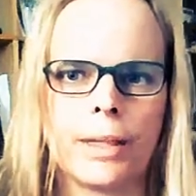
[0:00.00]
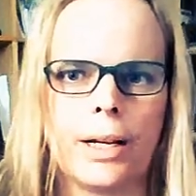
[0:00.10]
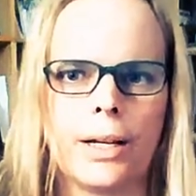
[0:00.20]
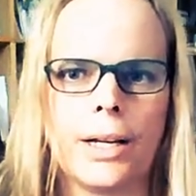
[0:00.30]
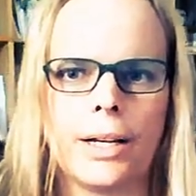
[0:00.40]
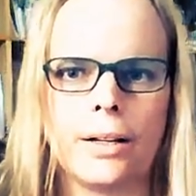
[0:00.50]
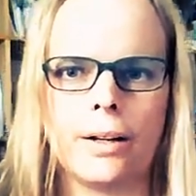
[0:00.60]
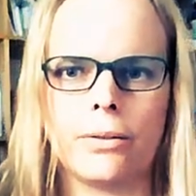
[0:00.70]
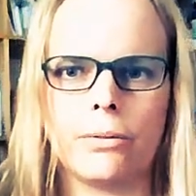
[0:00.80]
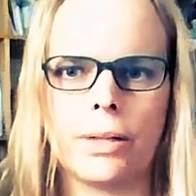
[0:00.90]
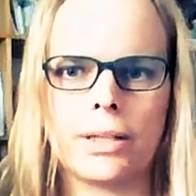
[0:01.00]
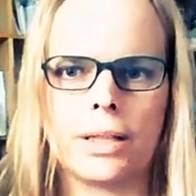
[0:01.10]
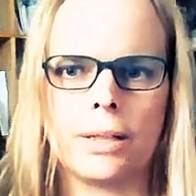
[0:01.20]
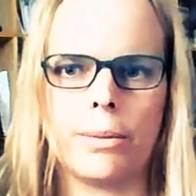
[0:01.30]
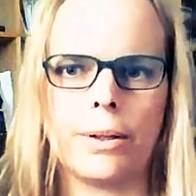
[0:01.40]
He needed another
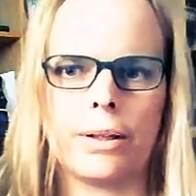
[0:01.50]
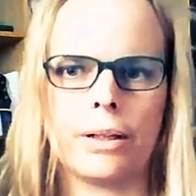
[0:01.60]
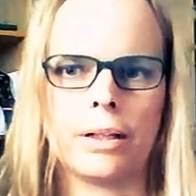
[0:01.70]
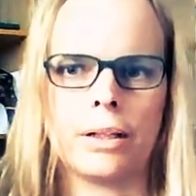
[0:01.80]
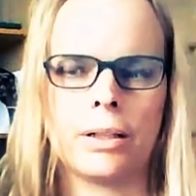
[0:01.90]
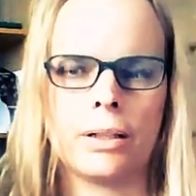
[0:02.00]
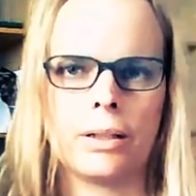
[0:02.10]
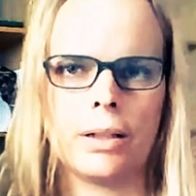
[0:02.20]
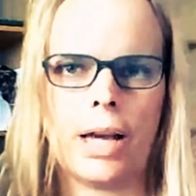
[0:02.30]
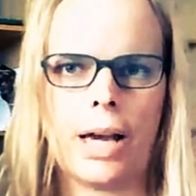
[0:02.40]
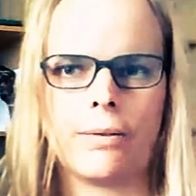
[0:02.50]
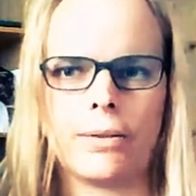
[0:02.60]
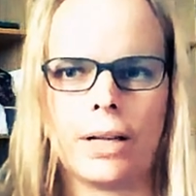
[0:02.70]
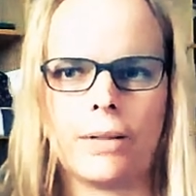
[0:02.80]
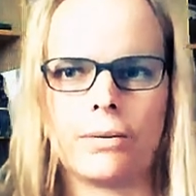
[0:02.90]
whiskey, but the half and
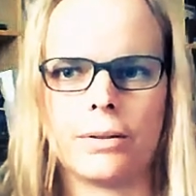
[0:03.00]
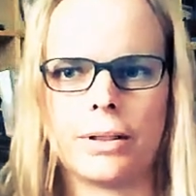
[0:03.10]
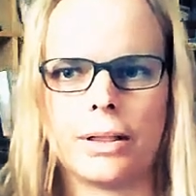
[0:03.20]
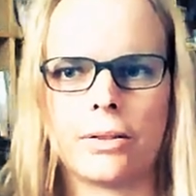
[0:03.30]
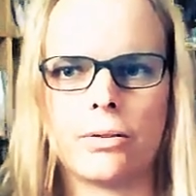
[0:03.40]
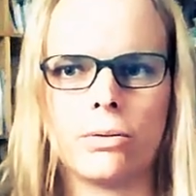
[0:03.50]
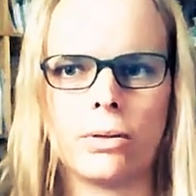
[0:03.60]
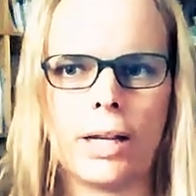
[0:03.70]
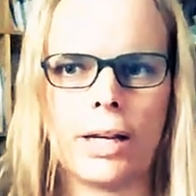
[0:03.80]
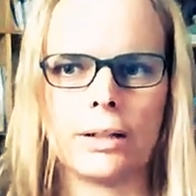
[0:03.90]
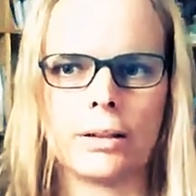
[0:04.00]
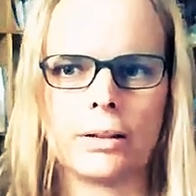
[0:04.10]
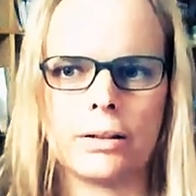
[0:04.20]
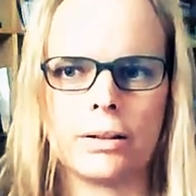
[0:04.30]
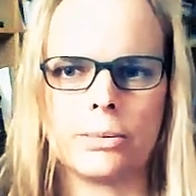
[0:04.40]
half was in a cool light,
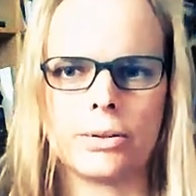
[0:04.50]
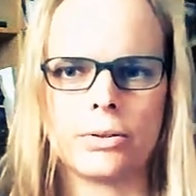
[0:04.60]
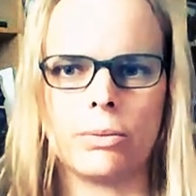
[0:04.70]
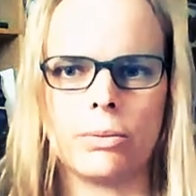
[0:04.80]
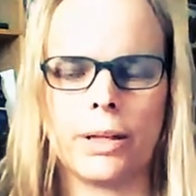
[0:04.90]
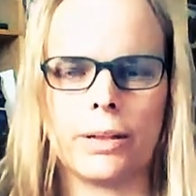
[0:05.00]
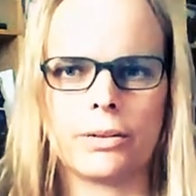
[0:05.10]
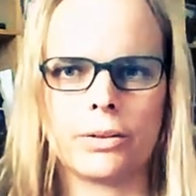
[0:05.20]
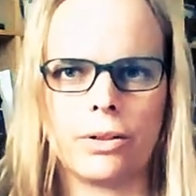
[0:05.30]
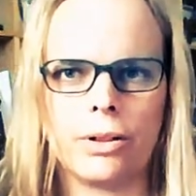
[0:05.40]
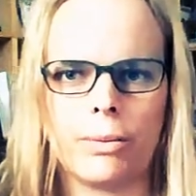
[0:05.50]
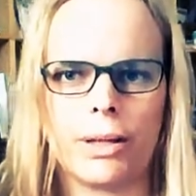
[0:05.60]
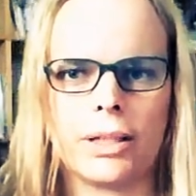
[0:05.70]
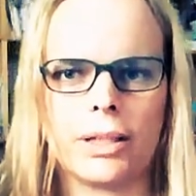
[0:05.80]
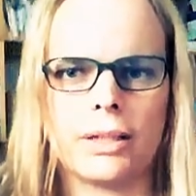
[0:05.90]
obscured by
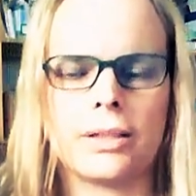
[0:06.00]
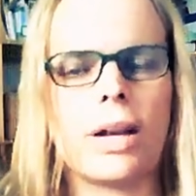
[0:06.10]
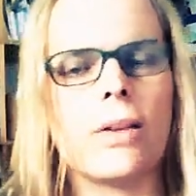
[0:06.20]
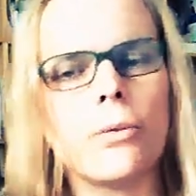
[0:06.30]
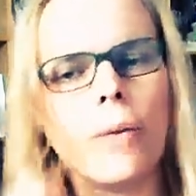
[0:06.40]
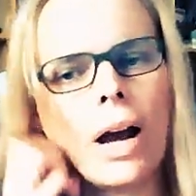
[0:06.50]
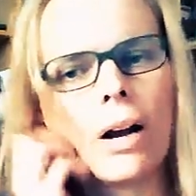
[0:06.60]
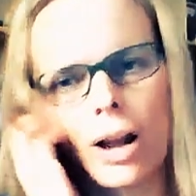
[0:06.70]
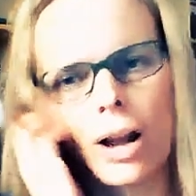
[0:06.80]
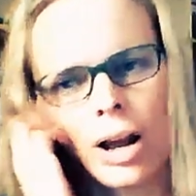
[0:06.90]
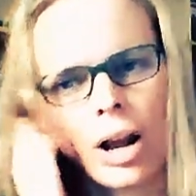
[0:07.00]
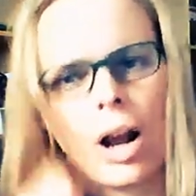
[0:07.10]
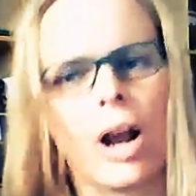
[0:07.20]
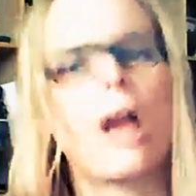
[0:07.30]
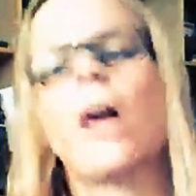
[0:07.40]
the kids gathered round.
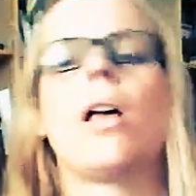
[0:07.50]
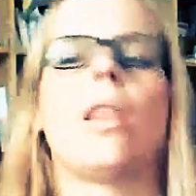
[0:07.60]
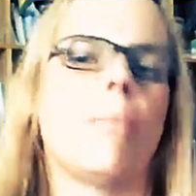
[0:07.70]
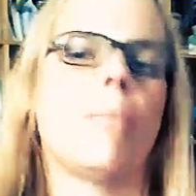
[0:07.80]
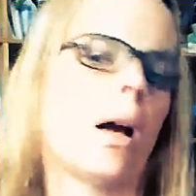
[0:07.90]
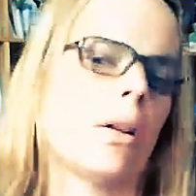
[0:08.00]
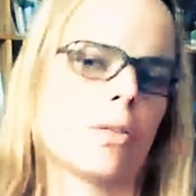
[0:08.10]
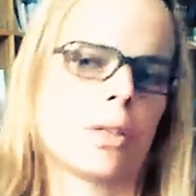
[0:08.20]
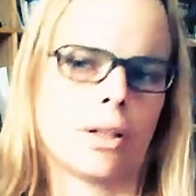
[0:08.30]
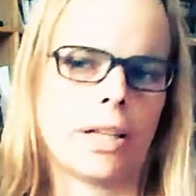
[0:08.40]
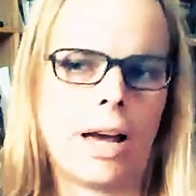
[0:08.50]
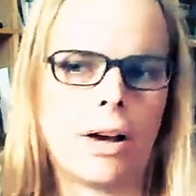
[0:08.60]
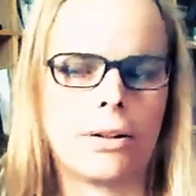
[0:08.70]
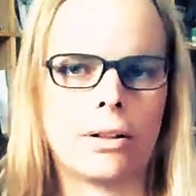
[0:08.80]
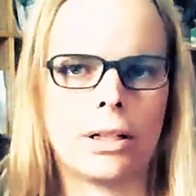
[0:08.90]
The bottle was on the
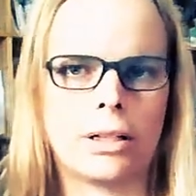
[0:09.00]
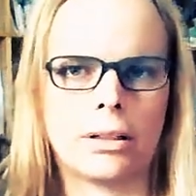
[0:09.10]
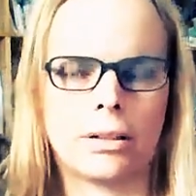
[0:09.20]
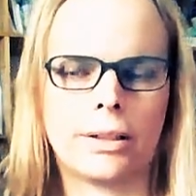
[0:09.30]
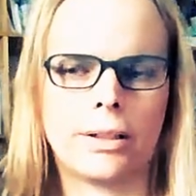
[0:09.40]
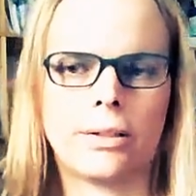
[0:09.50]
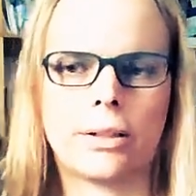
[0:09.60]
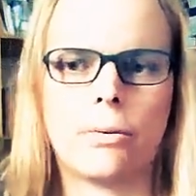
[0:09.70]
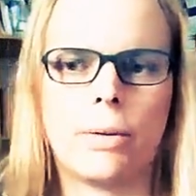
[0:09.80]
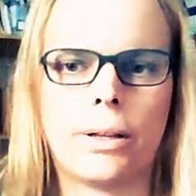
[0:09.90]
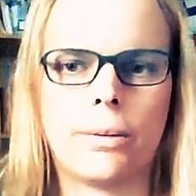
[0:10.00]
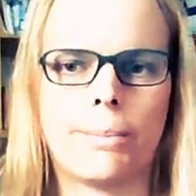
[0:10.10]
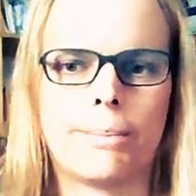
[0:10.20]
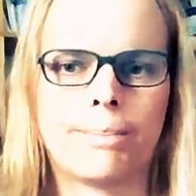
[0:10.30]
counter, and he took it with him.